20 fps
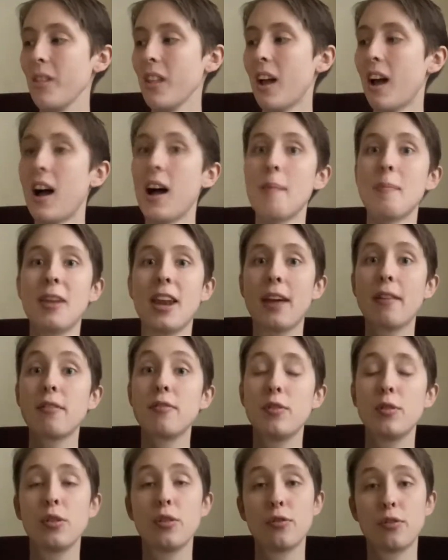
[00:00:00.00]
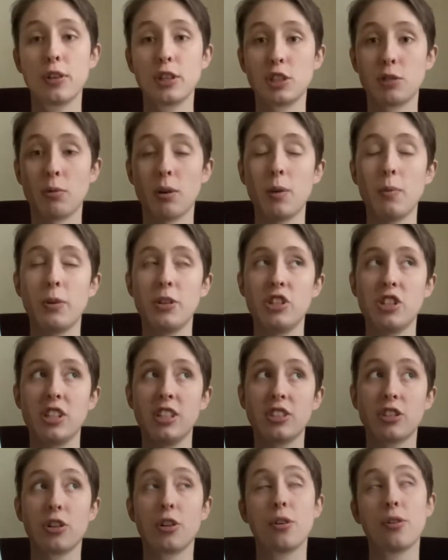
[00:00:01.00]
And I reviewed the first one, which
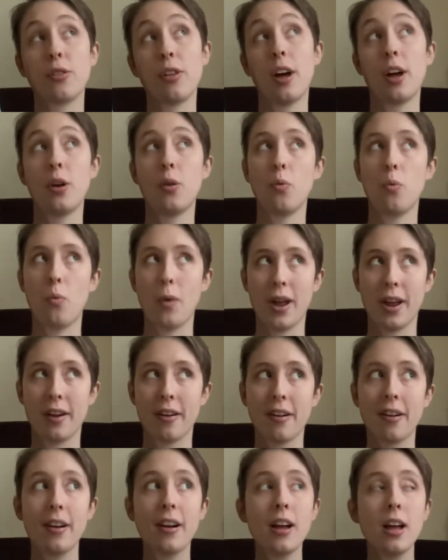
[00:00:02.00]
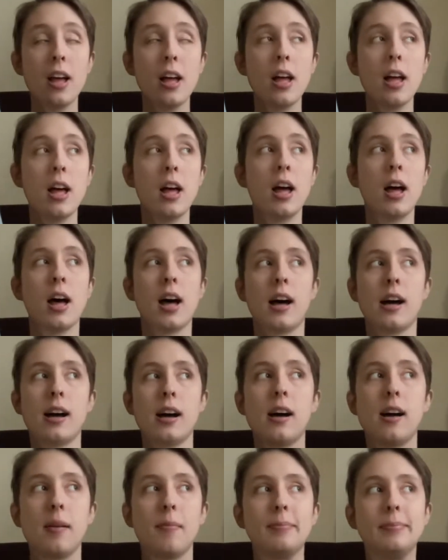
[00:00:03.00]
is Earth Unaware,
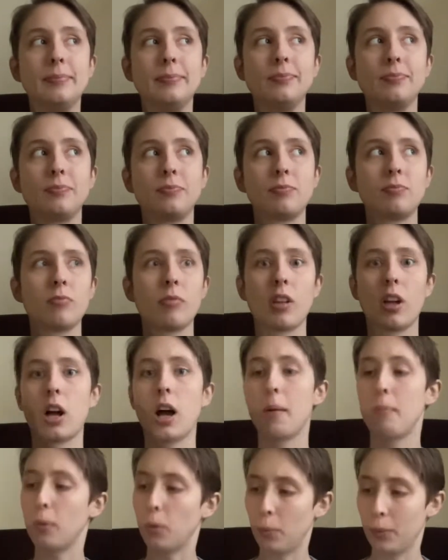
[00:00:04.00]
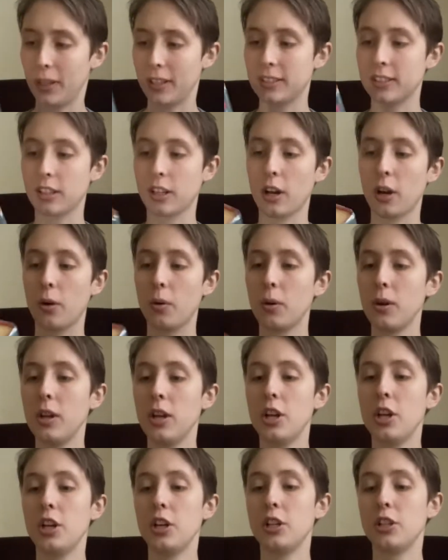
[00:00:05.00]
a couple weeks ago.
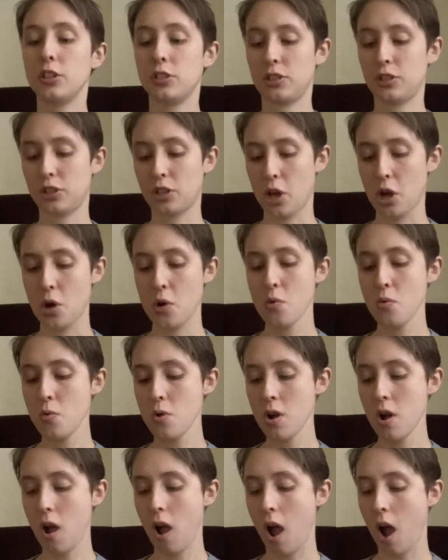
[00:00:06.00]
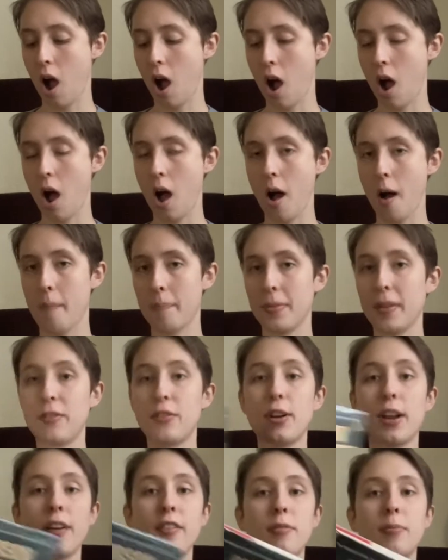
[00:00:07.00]
So, if
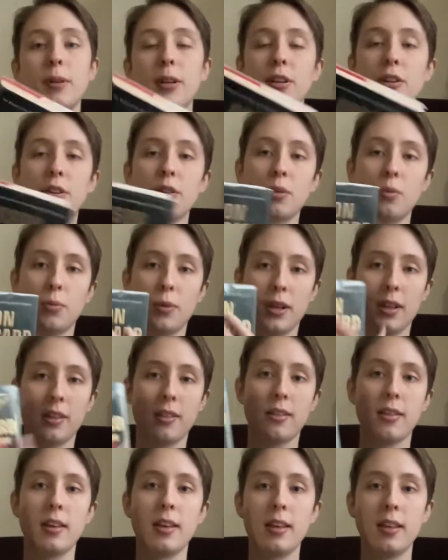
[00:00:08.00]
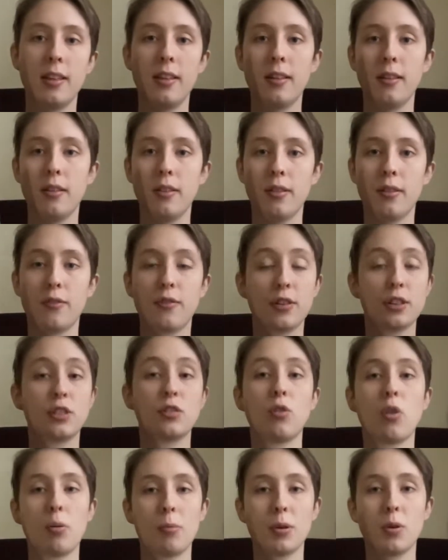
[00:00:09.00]
you're not familiar with the first
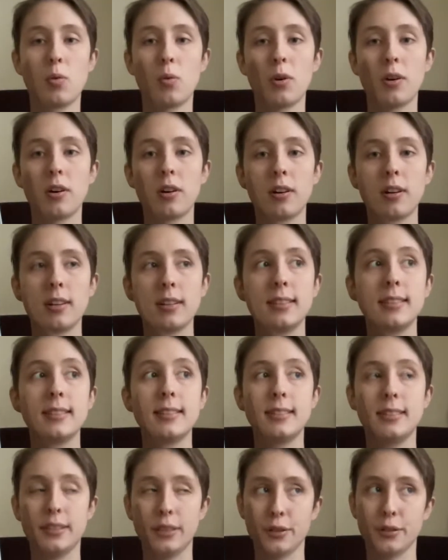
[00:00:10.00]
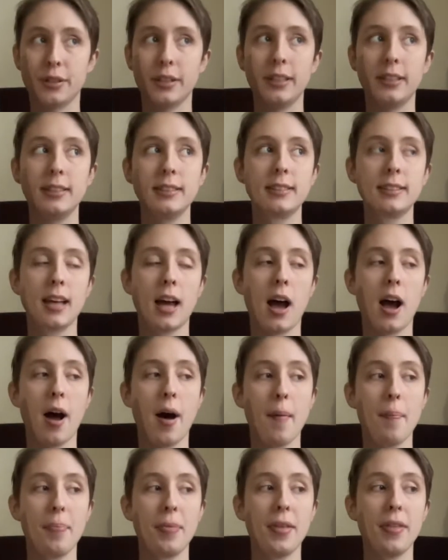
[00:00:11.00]
Formic War series,
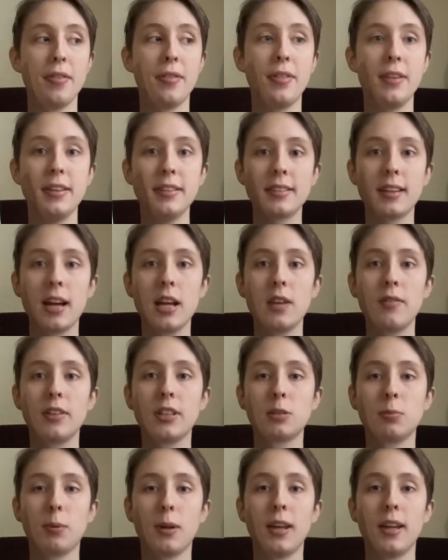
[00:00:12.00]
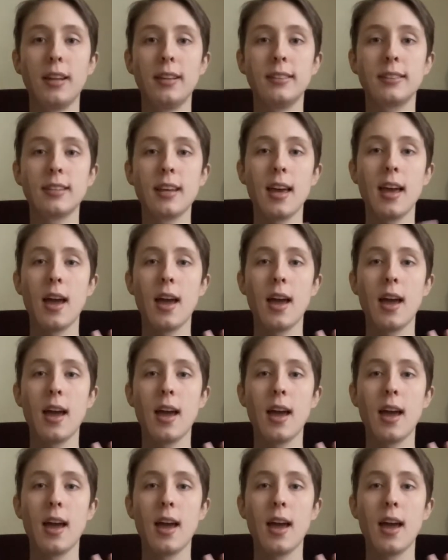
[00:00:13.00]
this kind of explains